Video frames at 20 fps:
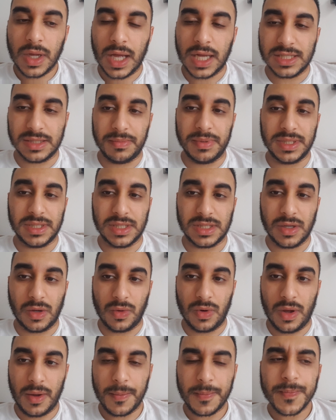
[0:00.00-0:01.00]
as a business
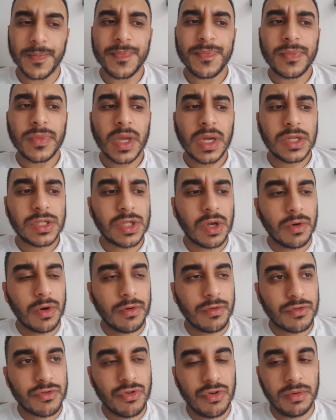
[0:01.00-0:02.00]
owner. So
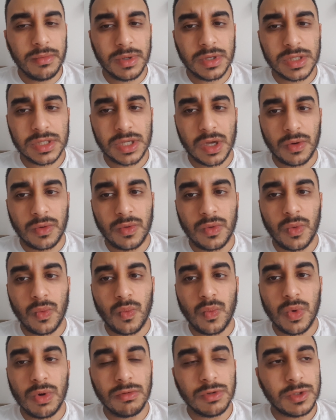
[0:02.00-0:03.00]
a recruitment
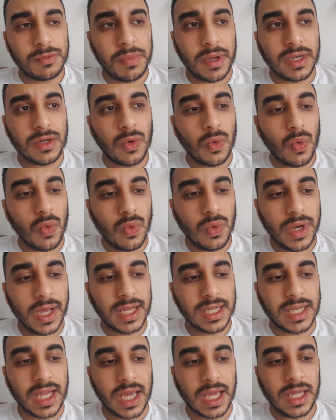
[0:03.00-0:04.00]
consultant will spend all
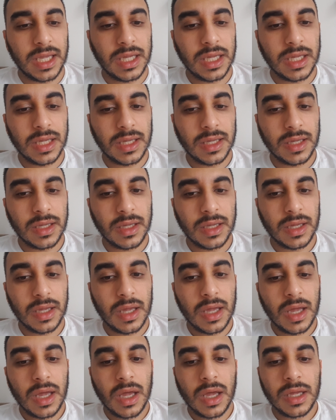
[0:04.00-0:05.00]
their day
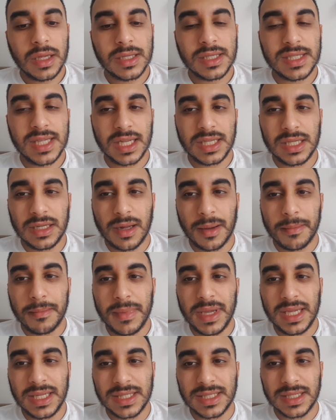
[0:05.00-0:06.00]
setting up
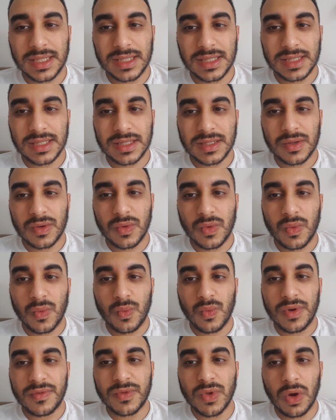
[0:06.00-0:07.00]
meetings
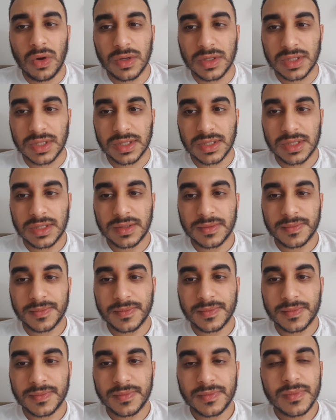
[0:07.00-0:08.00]
with doctors.
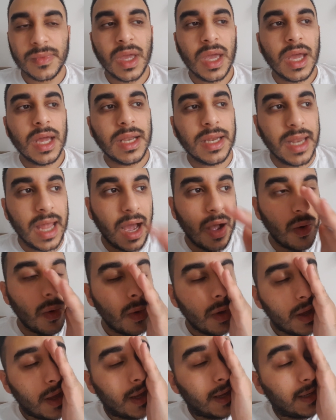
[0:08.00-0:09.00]

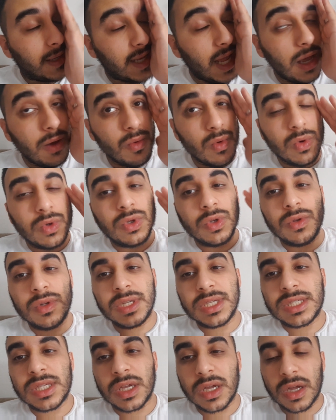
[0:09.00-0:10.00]
Now, they will do
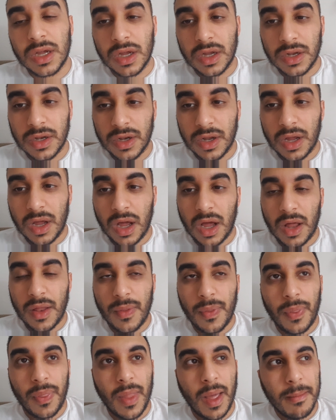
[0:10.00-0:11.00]
this
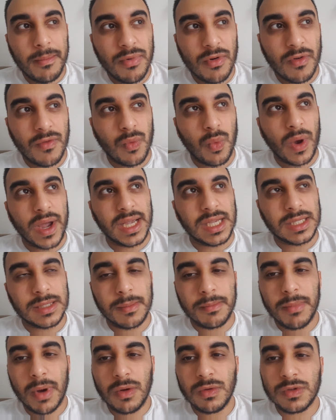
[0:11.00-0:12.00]
number of ways.
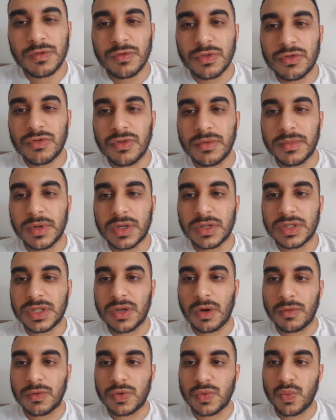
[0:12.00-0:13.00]
Most recruitment
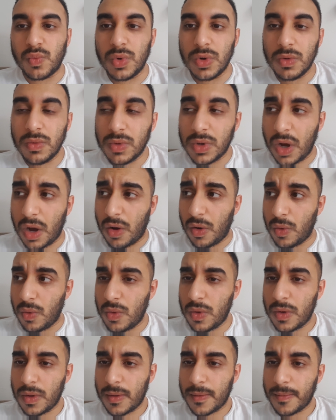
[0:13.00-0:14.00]
consultants will go